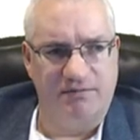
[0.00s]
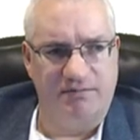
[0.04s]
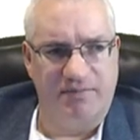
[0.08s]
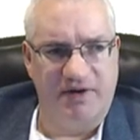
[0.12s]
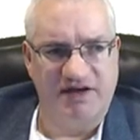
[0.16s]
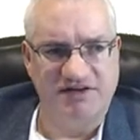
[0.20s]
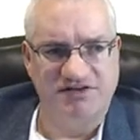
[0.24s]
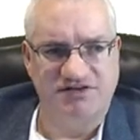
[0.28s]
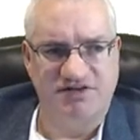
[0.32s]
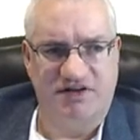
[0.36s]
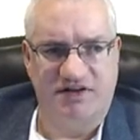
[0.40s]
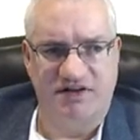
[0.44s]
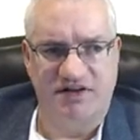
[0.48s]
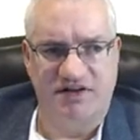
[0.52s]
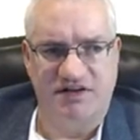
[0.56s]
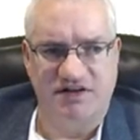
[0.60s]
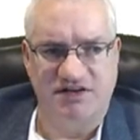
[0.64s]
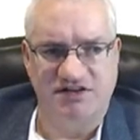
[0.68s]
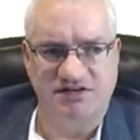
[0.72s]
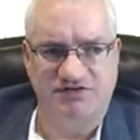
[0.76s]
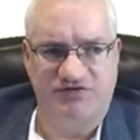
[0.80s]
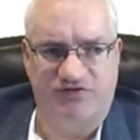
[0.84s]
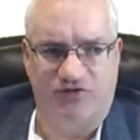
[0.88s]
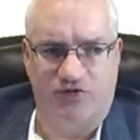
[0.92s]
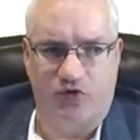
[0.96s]
basically
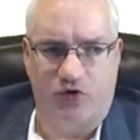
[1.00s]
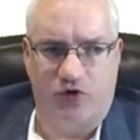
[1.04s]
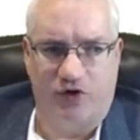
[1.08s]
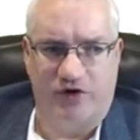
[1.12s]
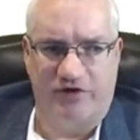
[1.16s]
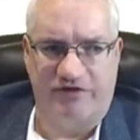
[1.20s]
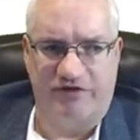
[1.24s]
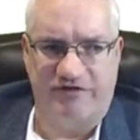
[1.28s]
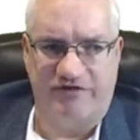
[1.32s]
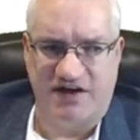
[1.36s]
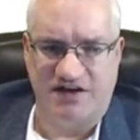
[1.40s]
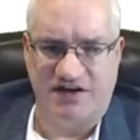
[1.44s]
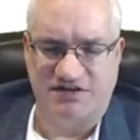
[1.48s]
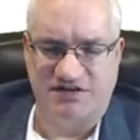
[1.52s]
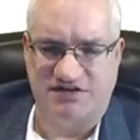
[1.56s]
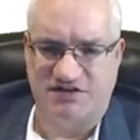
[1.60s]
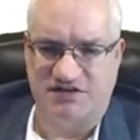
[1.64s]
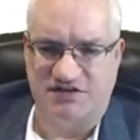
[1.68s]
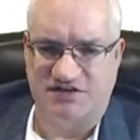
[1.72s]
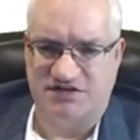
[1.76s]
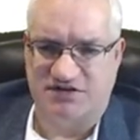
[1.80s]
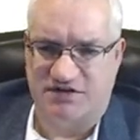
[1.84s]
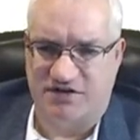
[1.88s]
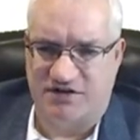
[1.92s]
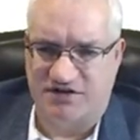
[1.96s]
these 4
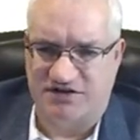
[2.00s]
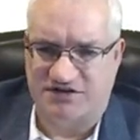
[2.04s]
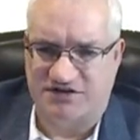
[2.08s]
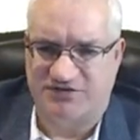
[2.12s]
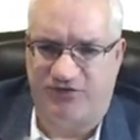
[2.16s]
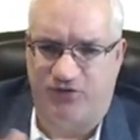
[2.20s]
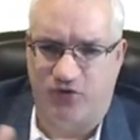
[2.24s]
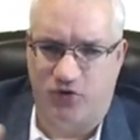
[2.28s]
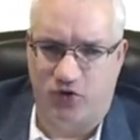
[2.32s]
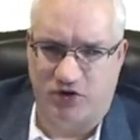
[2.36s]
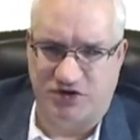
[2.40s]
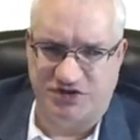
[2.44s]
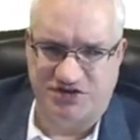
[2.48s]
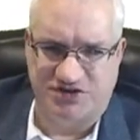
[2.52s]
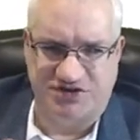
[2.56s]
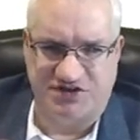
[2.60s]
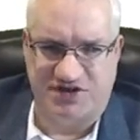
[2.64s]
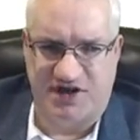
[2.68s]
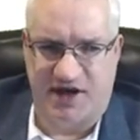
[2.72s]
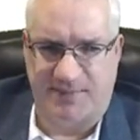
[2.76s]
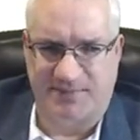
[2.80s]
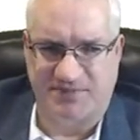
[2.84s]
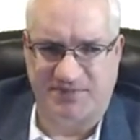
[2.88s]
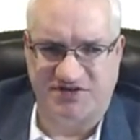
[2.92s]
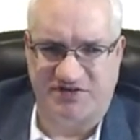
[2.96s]
phases, these 4
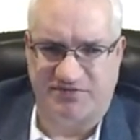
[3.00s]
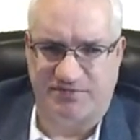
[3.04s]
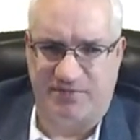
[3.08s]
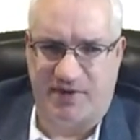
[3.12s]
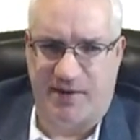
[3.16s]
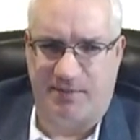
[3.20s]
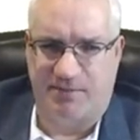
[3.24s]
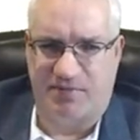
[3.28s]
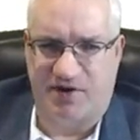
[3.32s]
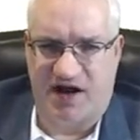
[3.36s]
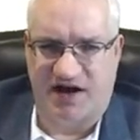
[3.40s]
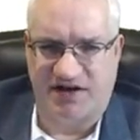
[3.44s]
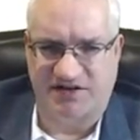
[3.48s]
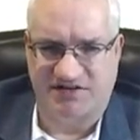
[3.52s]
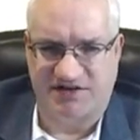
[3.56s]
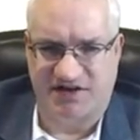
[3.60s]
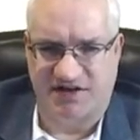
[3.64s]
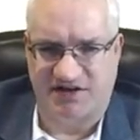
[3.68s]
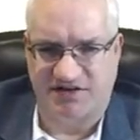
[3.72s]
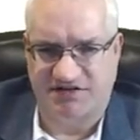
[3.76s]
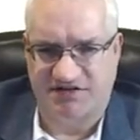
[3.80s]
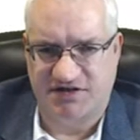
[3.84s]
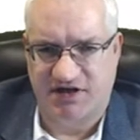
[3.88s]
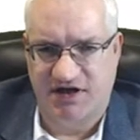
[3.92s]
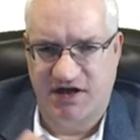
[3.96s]
steps of my
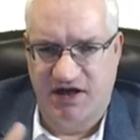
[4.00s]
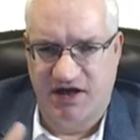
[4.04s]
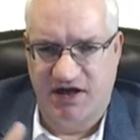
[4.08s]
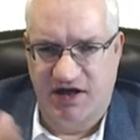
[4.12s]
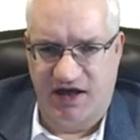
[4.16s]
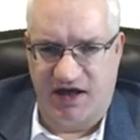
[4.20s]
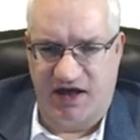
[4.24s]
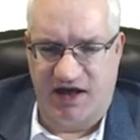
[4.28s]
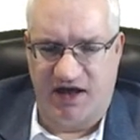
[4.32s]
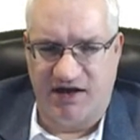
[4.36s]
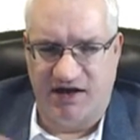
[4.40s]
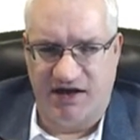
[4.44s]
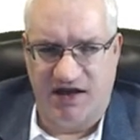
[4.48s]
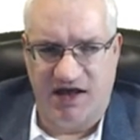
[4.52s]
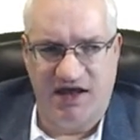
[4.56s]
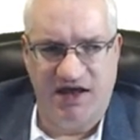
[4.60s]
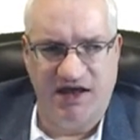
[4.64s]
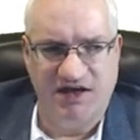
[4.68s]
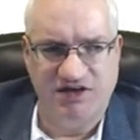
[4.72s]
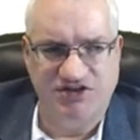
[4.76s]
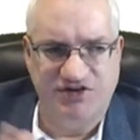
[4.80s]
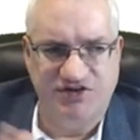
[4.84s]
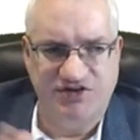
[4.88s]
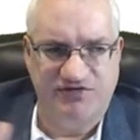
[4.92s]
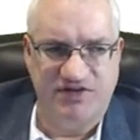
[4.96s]
process. And
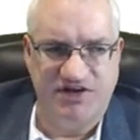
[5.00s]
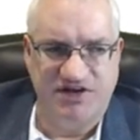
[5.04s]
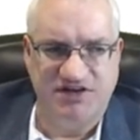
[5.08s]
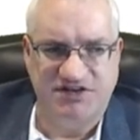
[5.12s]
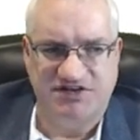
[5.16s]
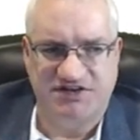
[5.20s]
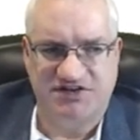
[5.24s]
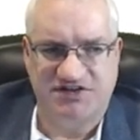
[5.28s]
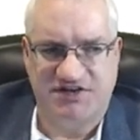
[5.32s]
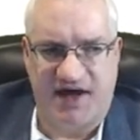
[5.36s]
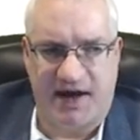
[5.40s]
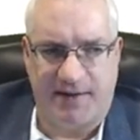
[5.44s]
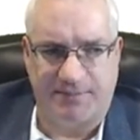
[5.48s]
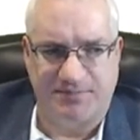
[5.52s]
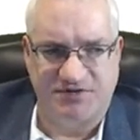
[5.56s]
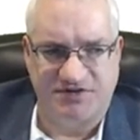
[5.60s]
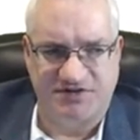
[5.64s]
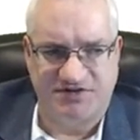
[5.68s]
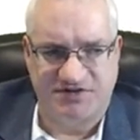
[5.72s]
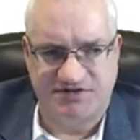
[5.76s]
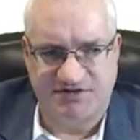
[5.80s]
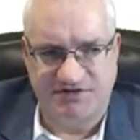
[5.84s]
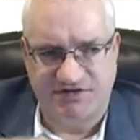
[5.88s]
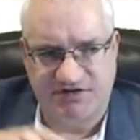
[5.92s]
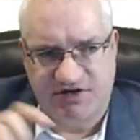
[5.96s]
each of these
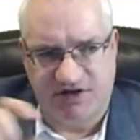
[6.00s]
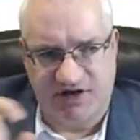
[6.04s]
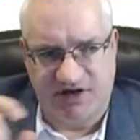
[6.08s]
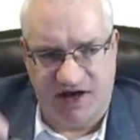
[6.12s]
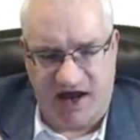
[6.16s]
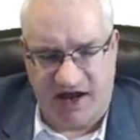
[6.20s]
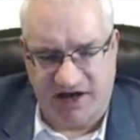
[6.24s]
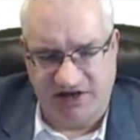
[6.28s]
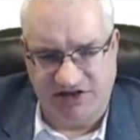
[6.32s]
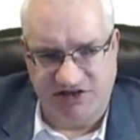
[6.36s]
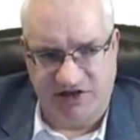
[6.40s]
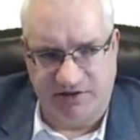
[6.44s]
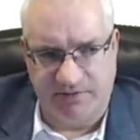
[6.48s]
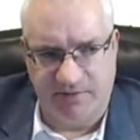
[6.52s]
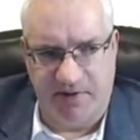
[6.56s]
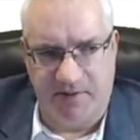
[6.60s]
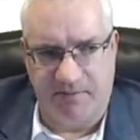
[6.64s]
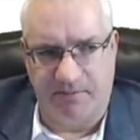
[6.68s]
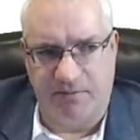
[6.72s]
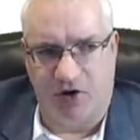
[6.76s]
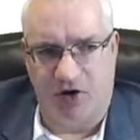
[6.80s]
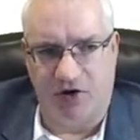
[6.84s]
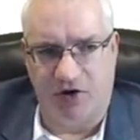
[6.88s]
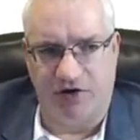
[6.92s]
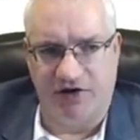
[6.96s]
steps can actually be
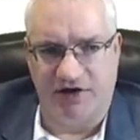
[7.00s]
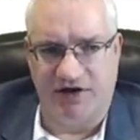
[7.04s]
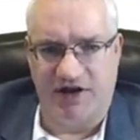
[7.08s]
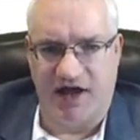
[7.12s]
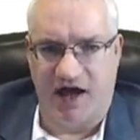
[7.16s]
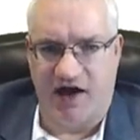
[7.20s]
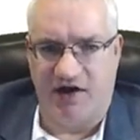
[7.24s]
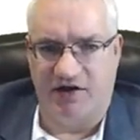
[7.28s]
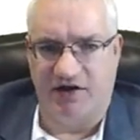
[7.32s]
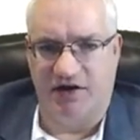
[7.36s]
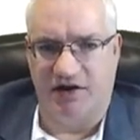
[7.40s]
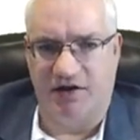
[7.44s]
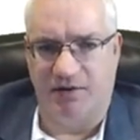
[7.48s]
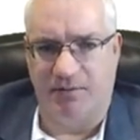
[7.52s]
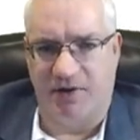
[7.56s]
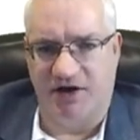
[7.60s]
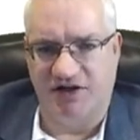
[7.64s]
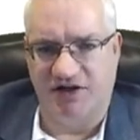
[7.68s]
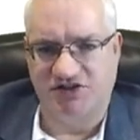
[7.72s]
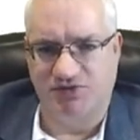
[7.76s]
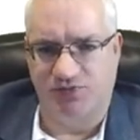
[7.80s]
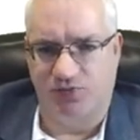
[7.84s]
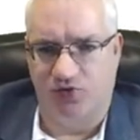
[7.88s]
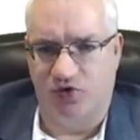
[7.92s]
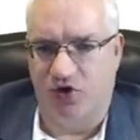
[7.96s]
broken down into
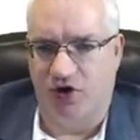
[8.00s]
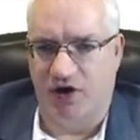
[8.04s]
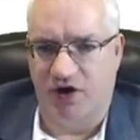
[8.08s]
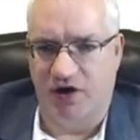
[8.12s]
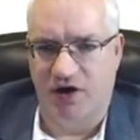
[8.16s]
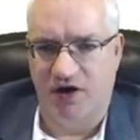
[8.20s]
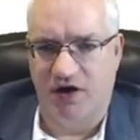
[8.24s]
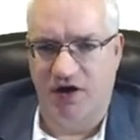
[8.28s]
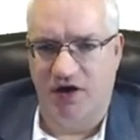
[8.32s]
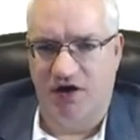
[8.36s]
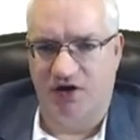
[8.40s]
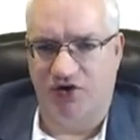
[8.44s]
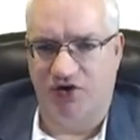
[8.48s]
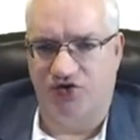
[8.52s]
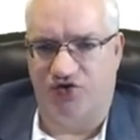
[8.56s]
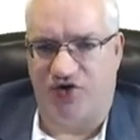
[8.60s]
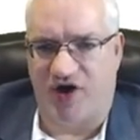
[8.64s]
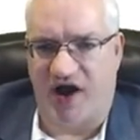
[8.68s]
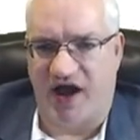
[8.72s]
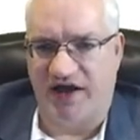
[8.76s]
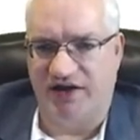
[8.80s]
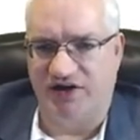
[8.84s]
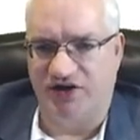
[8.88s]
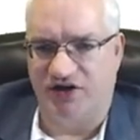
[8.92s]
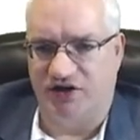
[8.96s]
much more
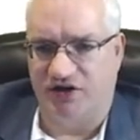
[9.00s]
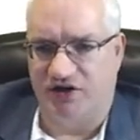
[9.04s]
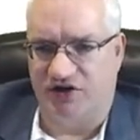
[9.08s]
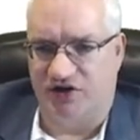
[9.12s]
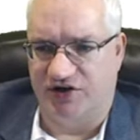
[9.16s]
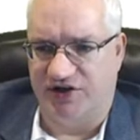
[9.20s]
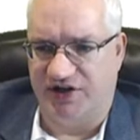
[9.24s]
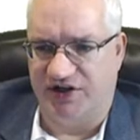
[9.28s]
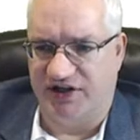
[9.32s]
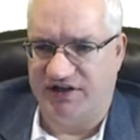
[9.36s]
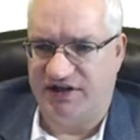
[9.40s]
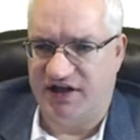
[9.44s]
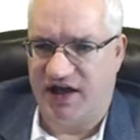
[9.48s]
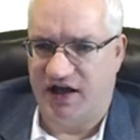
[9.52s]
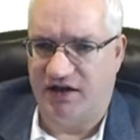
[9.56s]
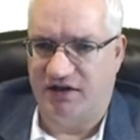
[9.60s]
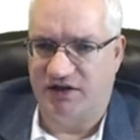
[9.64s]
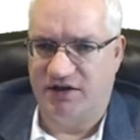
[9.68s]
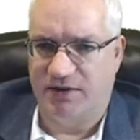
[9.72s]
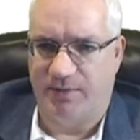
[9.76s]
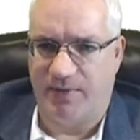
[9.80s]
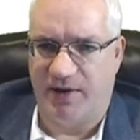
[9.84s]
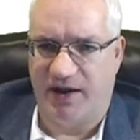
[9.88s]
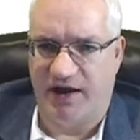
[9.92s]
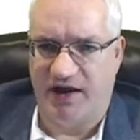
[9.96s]
granular detail
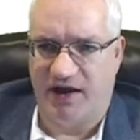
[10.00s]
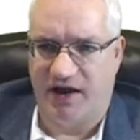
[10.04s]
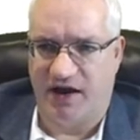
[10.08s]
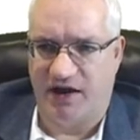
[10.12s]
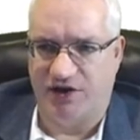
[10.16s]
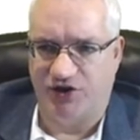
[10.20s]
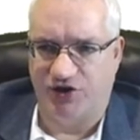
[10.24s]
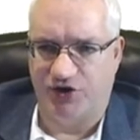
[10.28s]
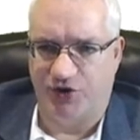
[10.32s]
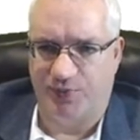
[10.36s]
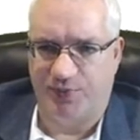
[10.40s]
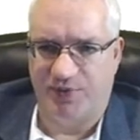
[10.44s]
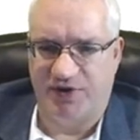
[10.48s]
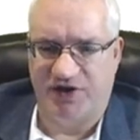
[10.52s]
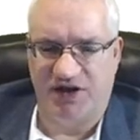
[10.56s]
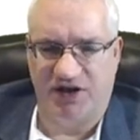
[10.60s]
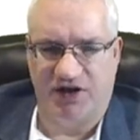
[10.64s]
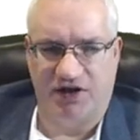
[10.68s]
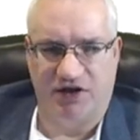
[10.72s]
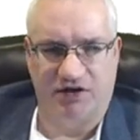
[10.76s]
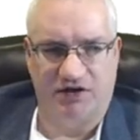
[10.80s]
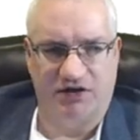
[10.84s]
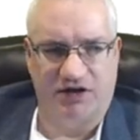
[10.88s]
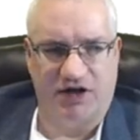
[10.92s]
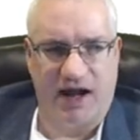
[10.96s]
depending on your
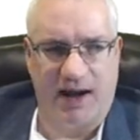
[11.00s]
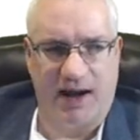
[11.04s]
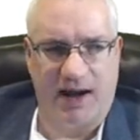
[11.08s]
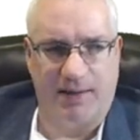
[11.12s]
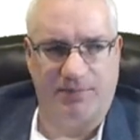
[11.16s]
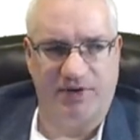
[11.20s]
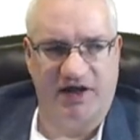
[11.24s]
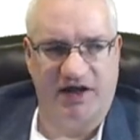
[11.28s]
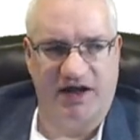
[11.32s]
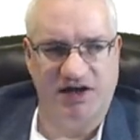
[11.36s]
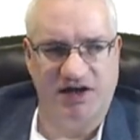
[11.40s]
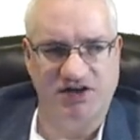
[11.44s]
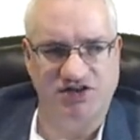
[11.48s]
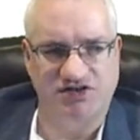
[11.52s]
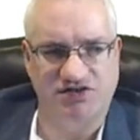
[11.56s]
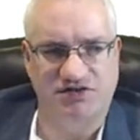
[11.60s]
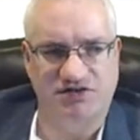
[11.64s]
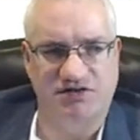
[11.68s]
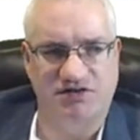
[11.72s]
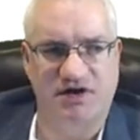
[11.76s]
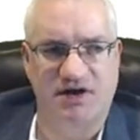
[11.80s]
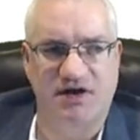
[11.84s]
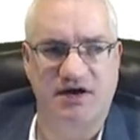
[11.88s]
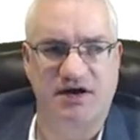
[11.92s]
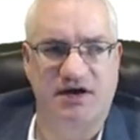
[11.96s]
particular
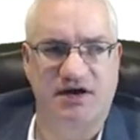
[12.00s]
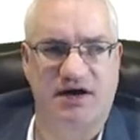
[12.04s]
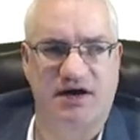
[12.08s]
application